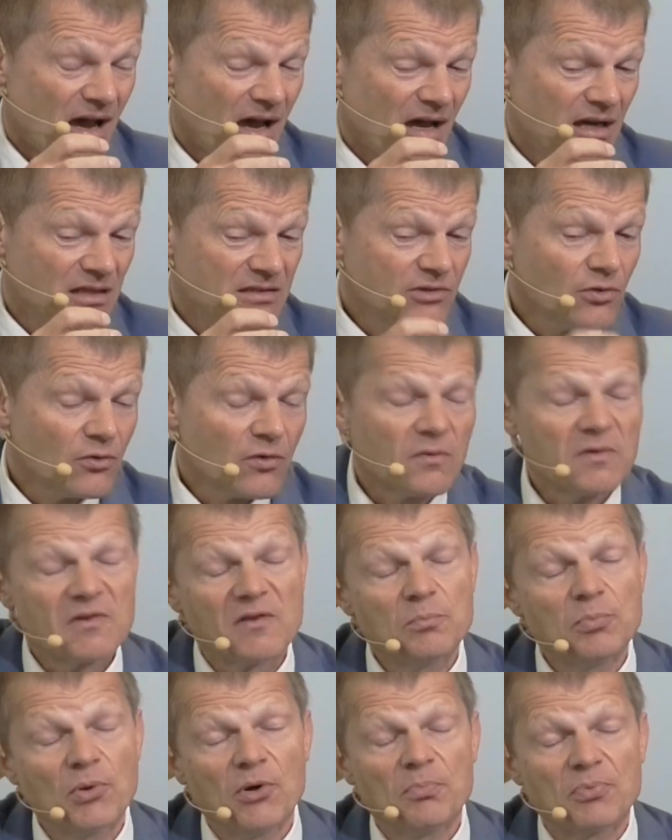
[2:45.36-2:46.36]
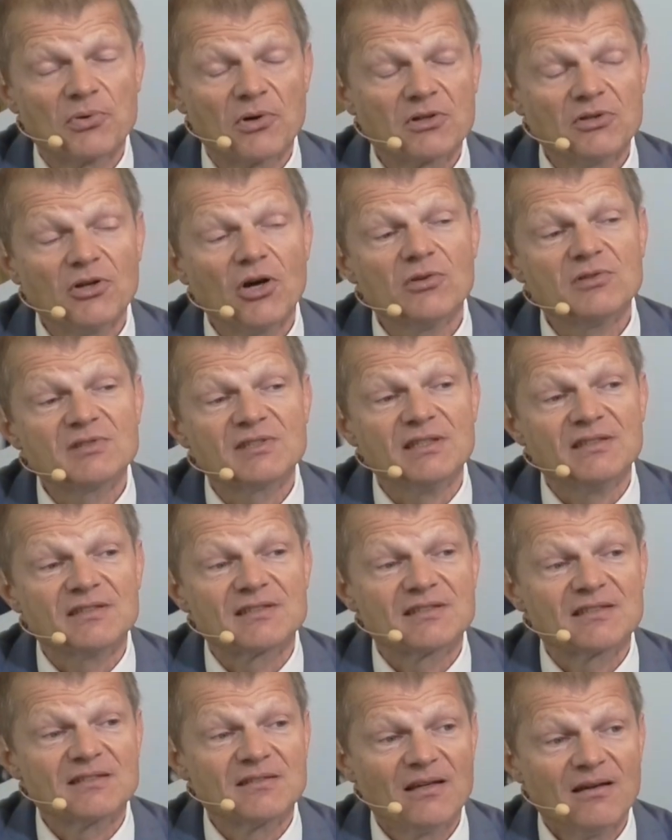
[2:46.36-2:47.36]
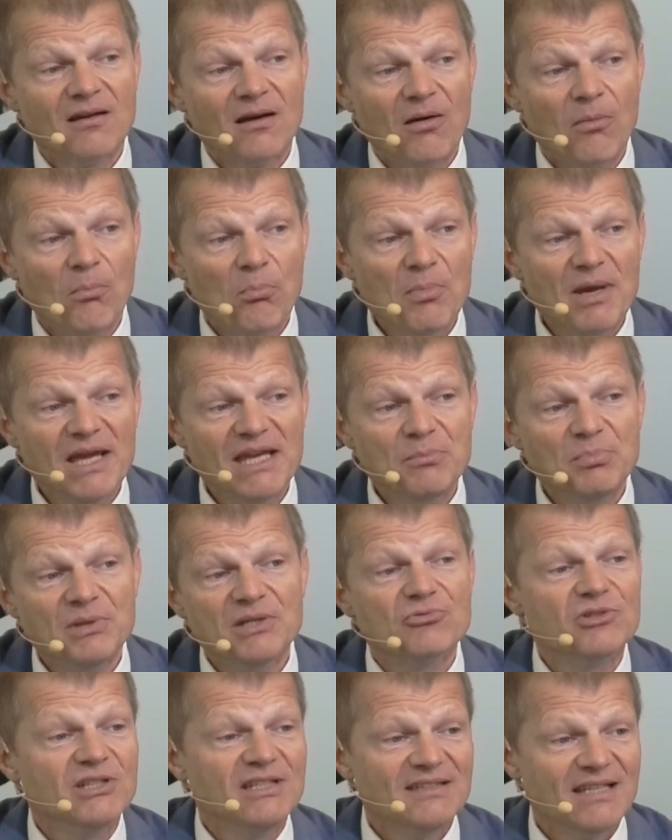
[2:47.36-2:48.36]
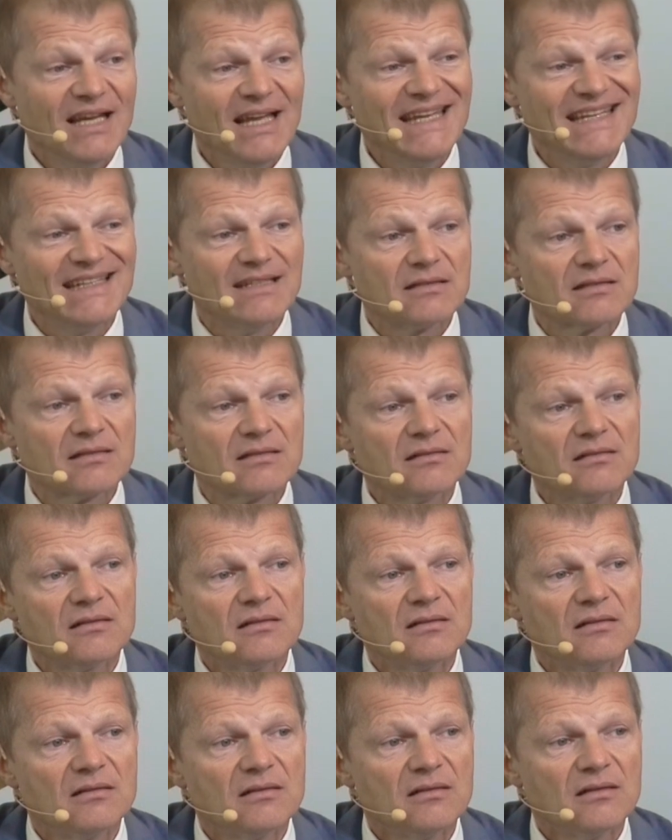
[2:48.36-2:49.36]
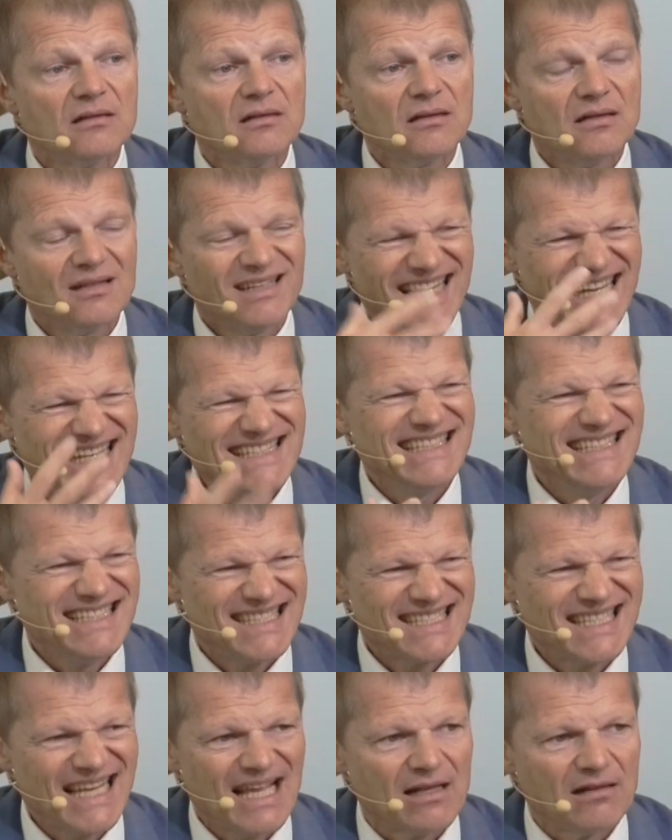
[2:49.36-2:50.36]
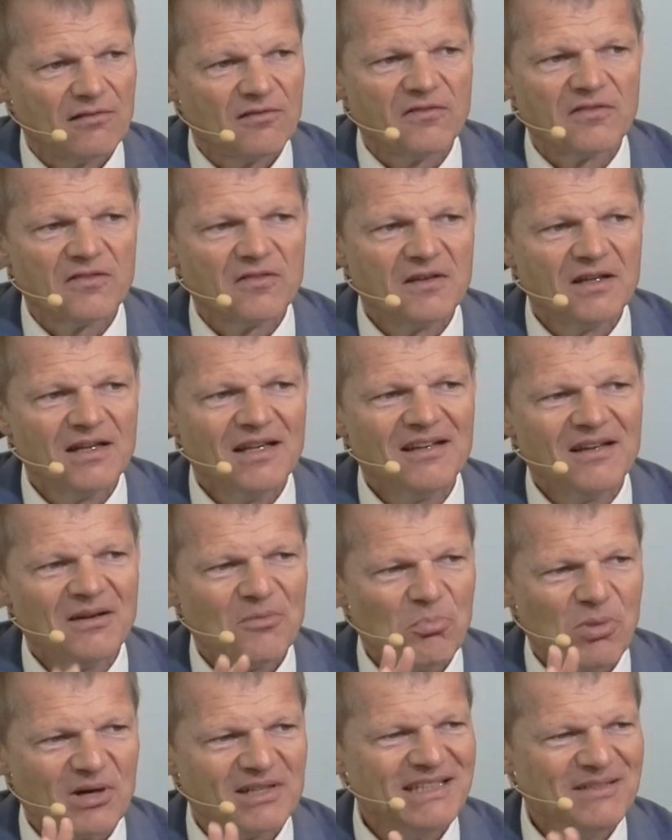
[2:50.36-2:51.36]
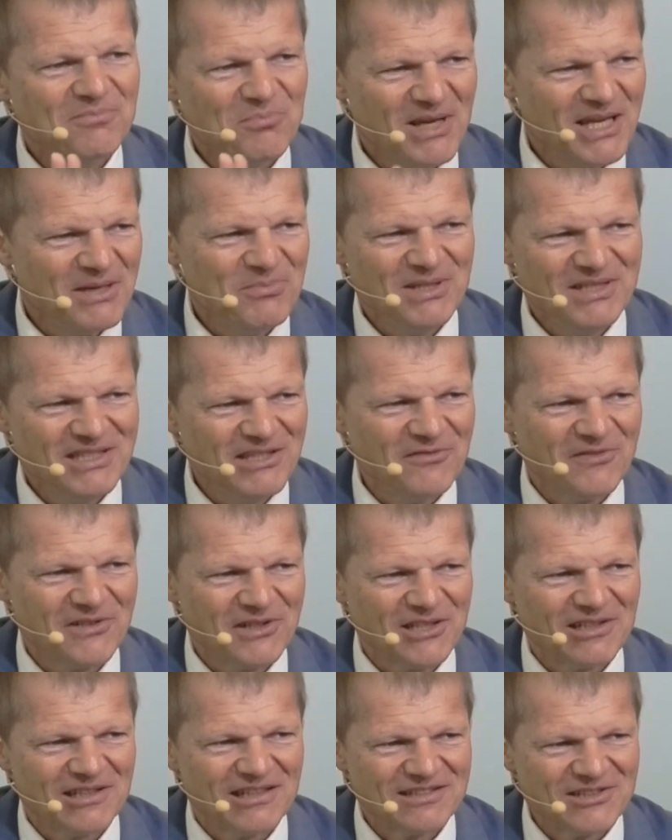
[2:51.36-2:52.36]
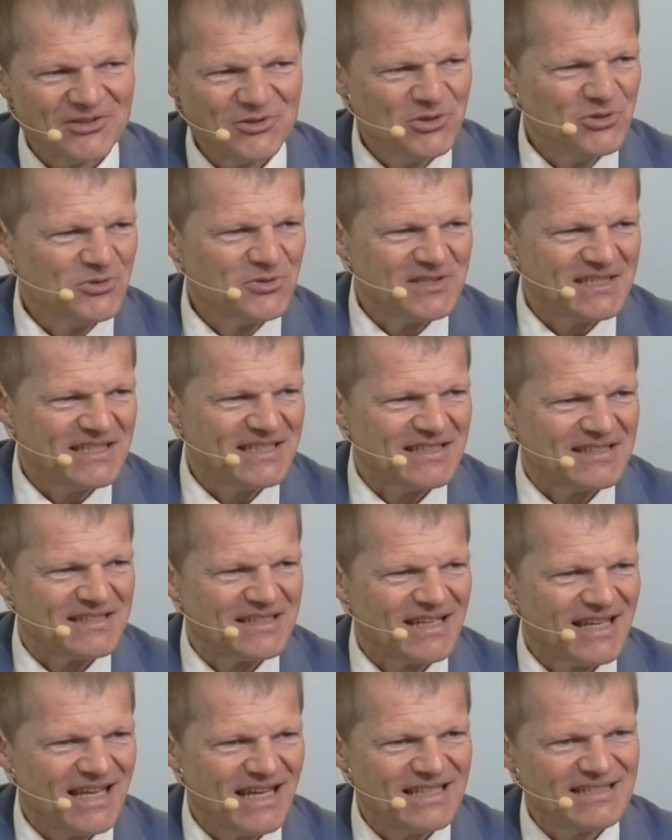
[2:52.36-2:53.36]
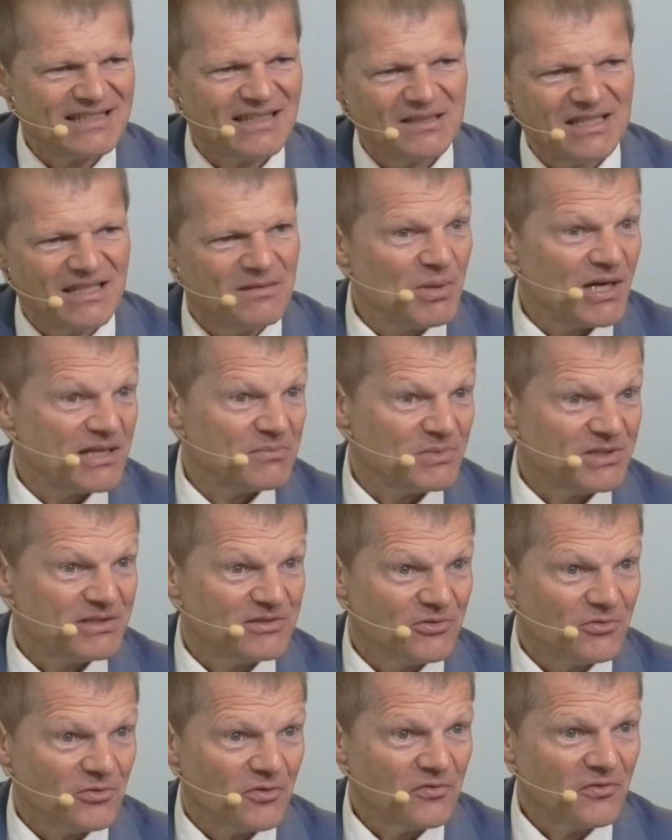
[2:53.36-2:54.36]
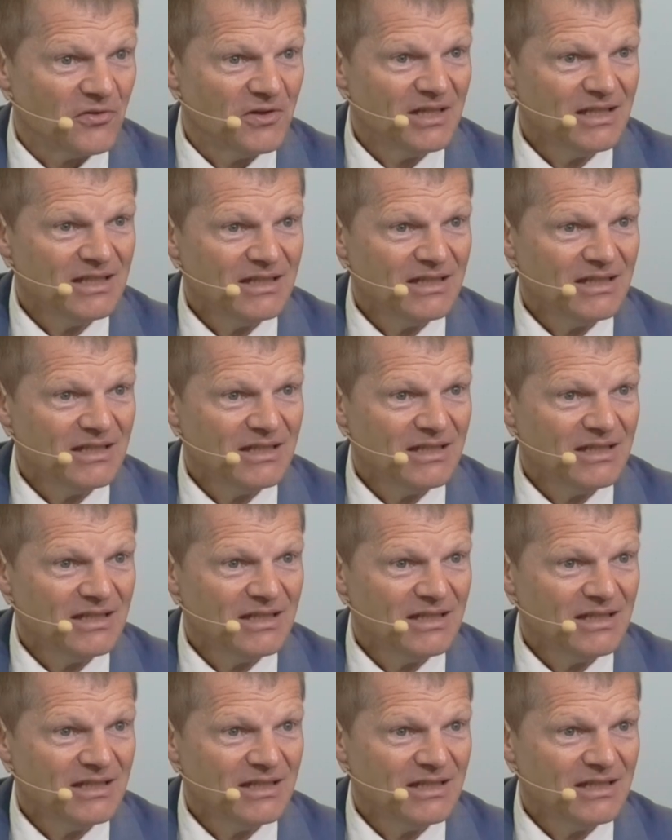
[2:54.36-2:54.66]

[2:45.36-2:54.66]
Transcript: A tooth with a poor prognosis may be retained as itself, but it may be difficult to use it as an abutment tooth.